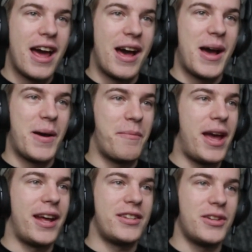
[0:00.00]
Um,
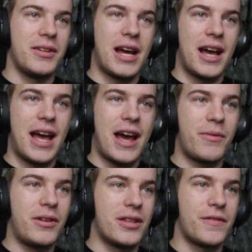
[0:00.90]
man, dude, uh, how
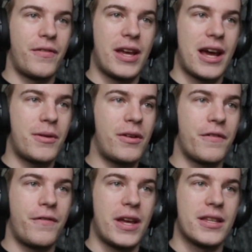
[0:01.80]
do I do this? Face? How do I go to
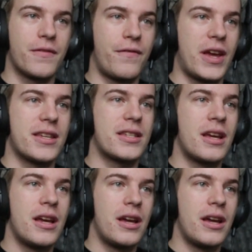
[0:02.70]
face? Face.